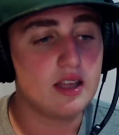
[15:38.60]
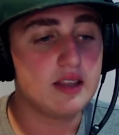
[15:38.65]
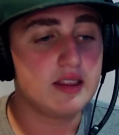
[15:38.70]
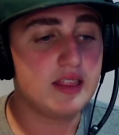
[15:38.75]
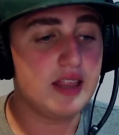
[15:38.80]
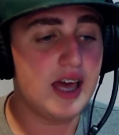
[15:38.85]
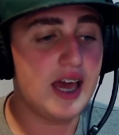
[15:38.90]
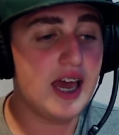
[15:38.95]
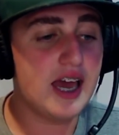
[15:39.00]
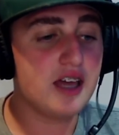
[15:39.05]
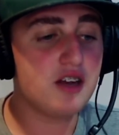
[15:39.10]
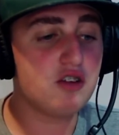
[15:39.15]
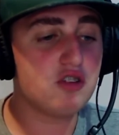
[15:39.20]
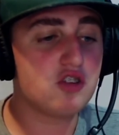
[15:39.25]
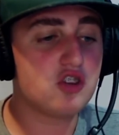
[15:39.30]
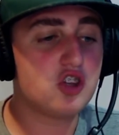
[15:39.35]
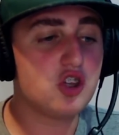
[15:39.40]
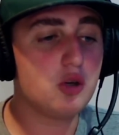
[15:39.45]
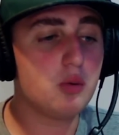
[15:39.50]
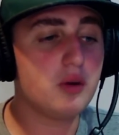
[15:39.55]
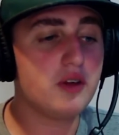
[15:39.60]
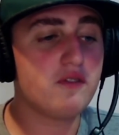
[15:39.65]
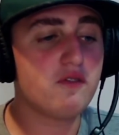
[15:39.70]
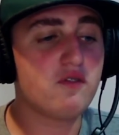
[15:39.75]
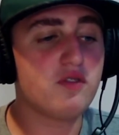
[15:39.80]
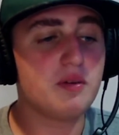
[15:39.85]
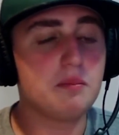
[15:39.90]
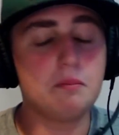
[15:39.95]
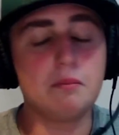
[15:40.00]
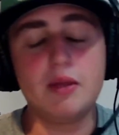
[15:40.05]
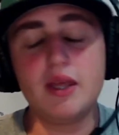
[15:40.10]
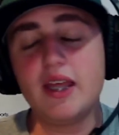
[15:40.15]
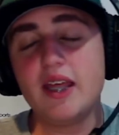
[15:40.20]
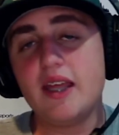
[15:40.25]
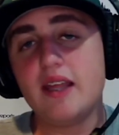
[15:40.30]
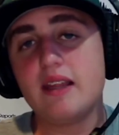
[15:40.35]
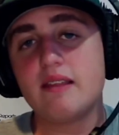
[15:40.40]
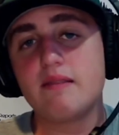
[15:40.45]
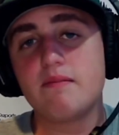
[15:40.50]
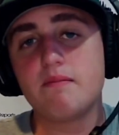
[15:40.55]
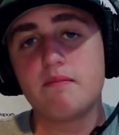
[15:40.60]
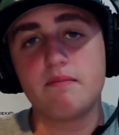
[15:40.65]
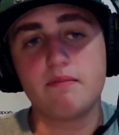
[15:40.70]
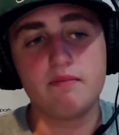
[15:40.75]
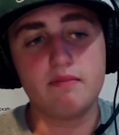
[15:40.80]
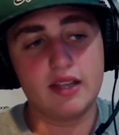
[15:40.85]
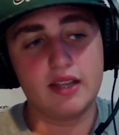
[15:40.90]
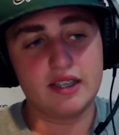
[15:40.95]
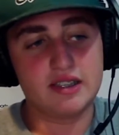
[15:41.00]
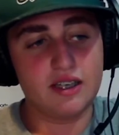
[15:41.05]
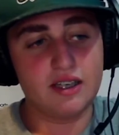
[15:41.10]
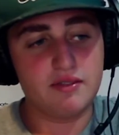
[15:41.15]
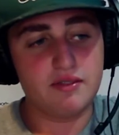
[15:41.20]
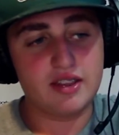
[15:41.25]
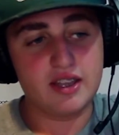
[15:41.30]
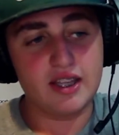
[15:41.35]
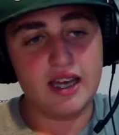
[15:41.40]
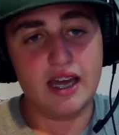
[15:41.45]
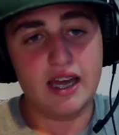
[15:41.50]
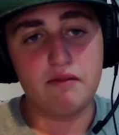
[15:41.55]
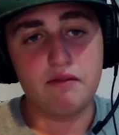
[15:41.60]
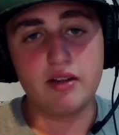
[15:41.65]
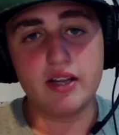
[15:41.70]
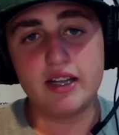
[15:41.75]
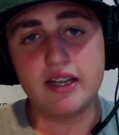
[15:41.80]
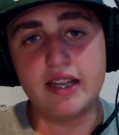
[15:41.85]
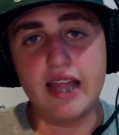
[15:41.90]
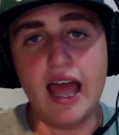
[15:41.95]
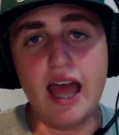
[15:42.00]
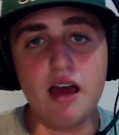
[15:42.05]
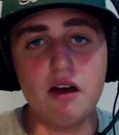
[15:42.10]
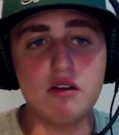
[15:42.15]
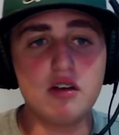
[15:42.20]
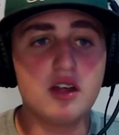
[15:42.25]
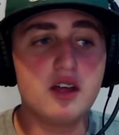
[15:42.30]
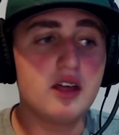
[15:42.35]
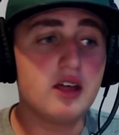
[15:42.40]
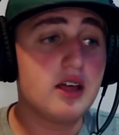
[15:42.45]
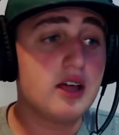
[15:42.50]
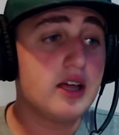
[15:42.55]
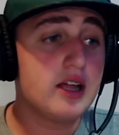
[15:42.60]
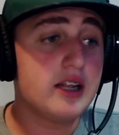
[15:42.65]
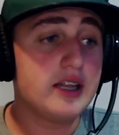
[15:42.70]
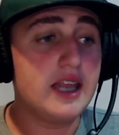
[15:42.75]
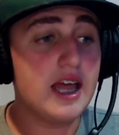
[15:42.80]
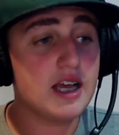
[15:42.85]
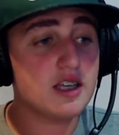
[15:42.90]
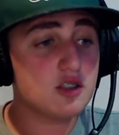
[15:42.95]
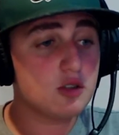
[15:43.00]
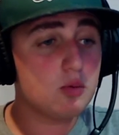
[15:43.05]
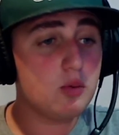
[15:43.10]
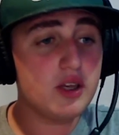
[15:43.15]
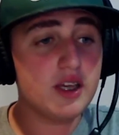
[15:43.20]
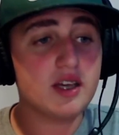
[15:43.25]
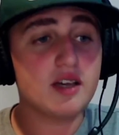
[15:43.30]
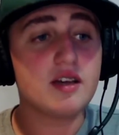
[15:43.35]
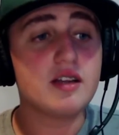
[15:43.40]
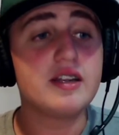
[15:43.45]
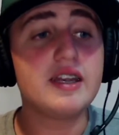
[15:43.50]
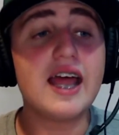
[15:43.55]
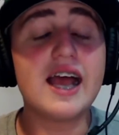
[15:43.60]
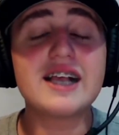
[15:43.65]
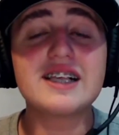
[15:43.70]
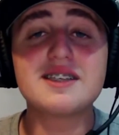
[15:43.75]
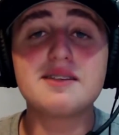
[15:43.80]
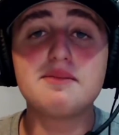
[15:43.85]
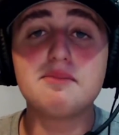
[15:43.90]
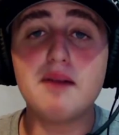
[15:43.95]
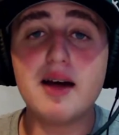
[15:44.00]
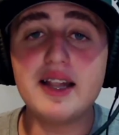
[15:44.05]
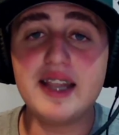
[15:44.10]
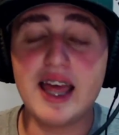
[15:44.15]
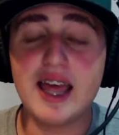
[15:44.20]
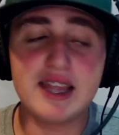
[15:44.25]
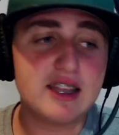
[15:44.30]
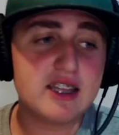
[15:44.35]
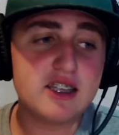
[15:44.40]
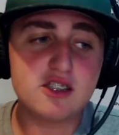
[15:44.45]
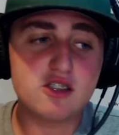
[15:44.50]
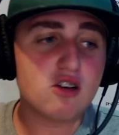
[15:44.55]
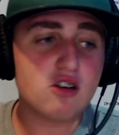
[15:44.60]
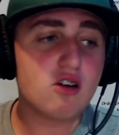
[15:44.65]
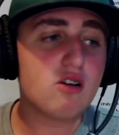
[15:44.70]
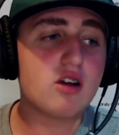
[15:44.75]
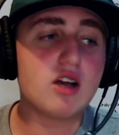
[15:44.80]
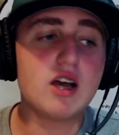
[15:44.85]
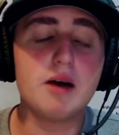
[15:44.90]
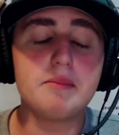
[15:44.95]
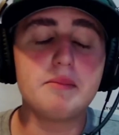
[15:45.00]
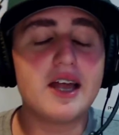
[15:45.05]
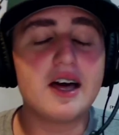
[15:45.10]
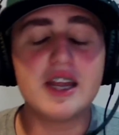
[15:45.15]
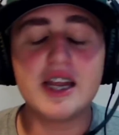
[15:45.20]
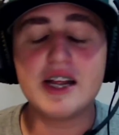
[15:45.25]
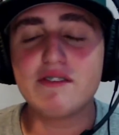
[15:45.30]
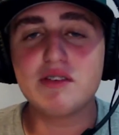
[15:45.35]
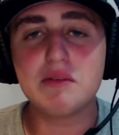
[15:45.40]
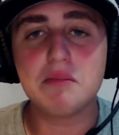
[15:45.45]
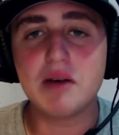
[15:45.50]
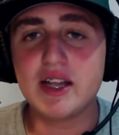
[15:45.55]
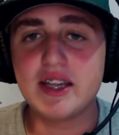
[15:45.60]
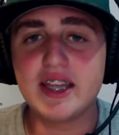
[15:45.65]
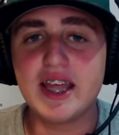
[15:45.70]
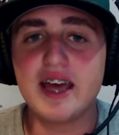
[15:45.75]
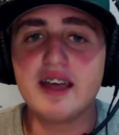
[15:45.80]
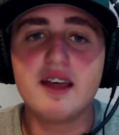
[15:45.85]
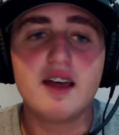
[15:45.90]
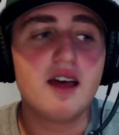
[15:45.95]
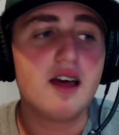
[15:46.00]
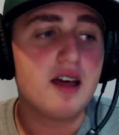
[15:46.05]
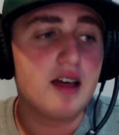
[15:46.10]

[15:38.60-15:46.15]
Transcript: That'll do it from me. That's everything I had written down. Next week, next Monday. These are all coming out every Monday.